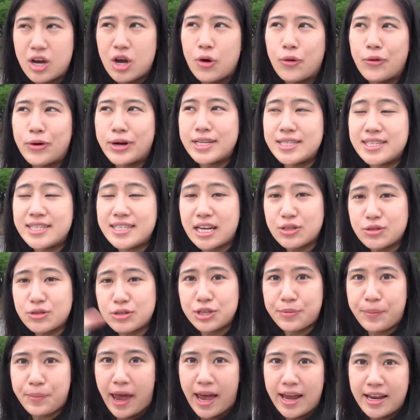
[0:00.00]
We're in central
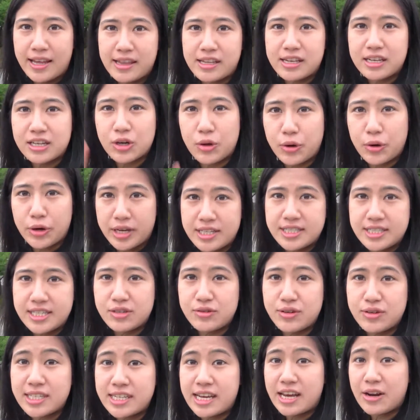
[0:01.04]
Japan in the Nagoya
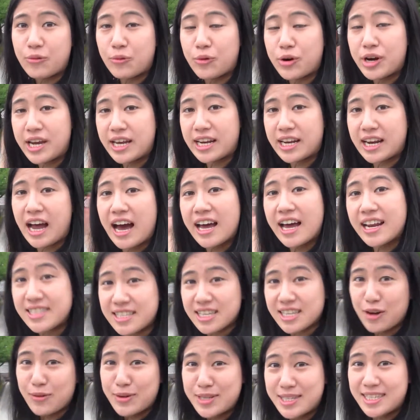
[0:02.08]
district and we're in
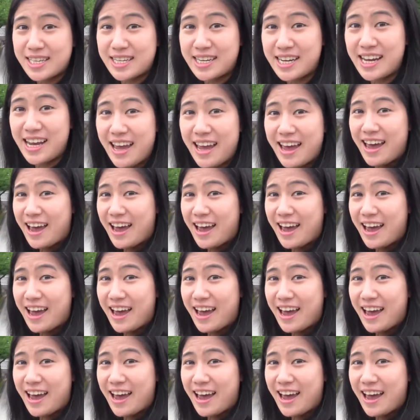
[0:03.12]
Kanazawa city.